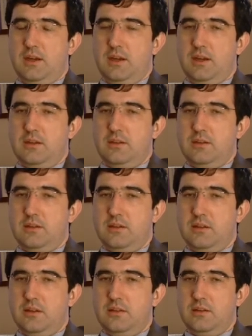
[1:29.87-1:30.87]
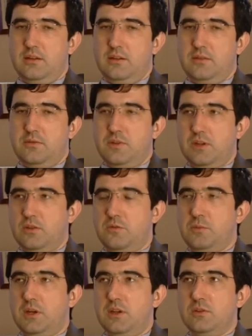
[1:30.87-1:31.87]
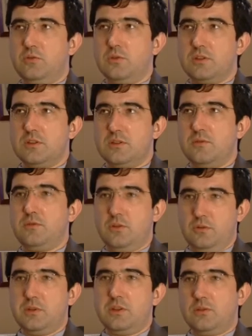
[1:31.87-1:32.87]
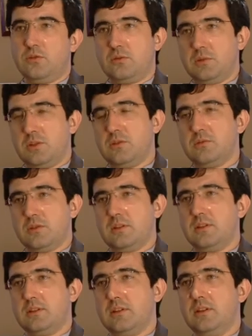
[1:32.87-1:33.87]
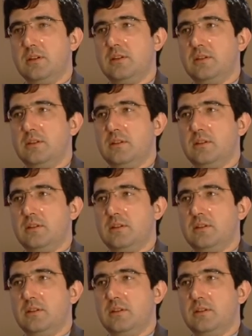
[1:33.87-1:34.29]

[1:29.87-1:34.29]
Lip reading: And then a friend of mine who was following the tournament, who was listening,